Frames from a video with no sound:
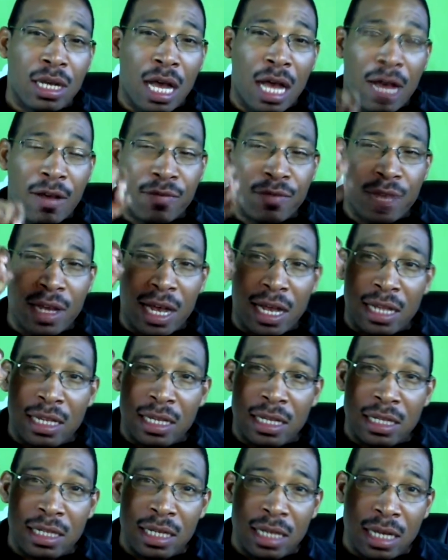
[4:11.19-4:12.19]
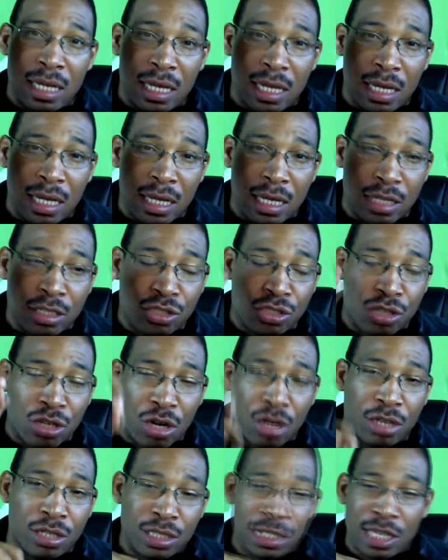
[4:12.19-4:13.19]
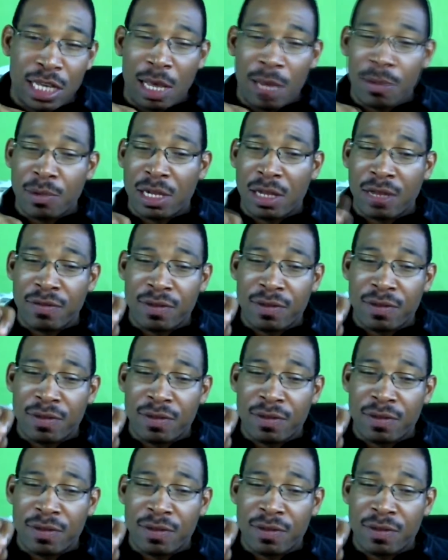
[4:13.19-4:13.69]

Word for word: I've gotten a charging cable.